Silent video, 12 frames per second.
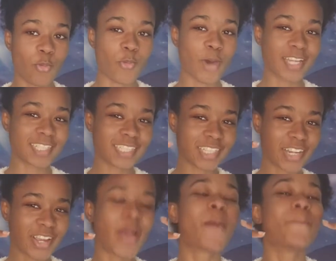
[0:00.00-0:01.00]
What's
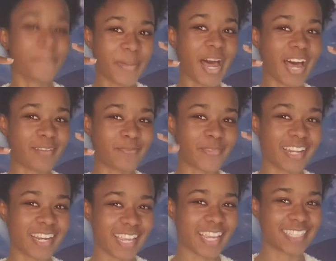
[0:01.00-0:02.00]

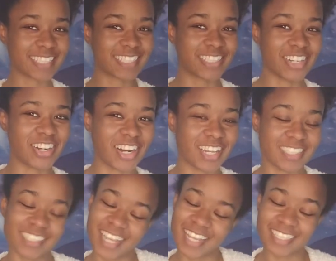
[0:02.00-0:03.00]
poppin'? It's your girl
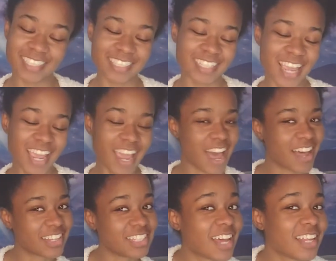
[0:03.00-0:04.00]
Jazzy J.
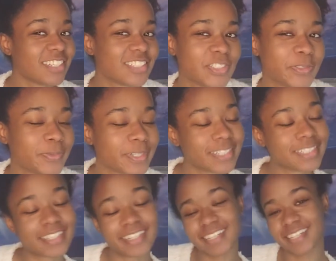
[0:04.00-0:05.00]
How y'all doing
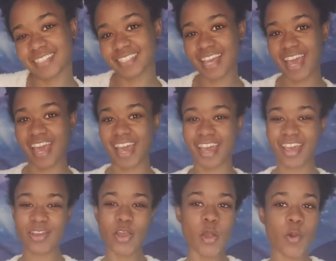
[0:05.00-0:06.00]

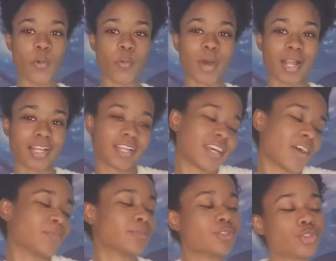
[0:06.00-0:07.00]
today?
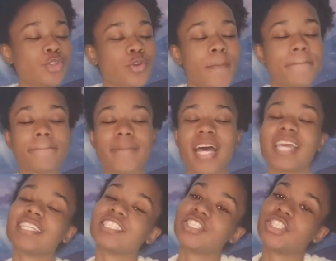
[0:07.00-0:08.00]
Welcome to my
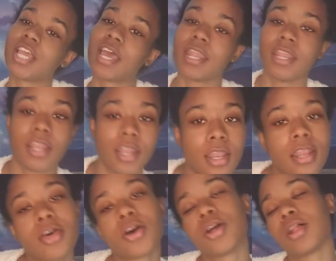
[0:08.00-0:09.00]

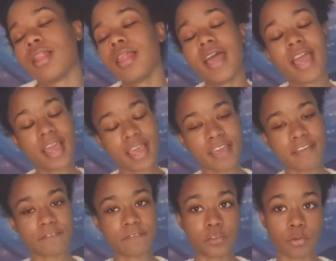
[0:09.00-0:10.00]
channel. If
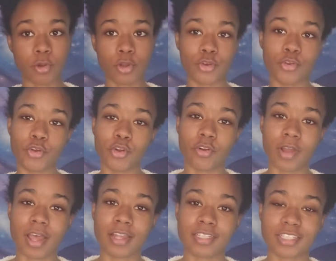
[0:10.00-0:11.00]
you are new
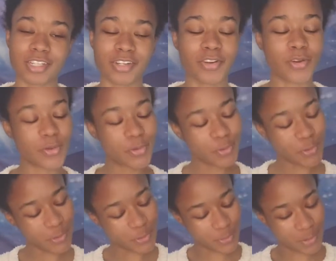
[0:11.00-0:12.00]
around here,
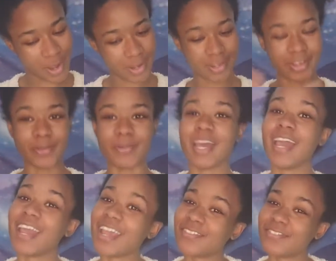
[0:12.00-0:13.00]
welcome.
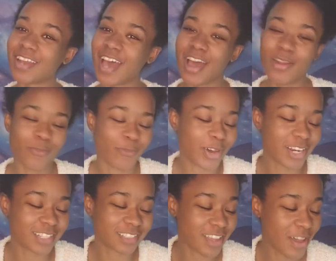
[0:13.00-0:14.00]
If not, what
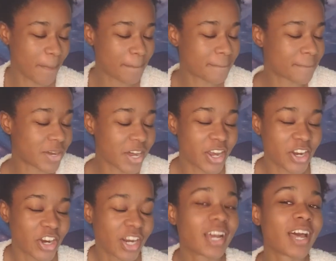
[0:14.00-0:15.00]
is up,
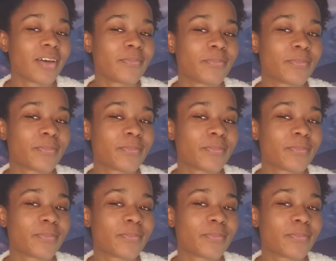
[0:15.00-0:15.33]
buttercup?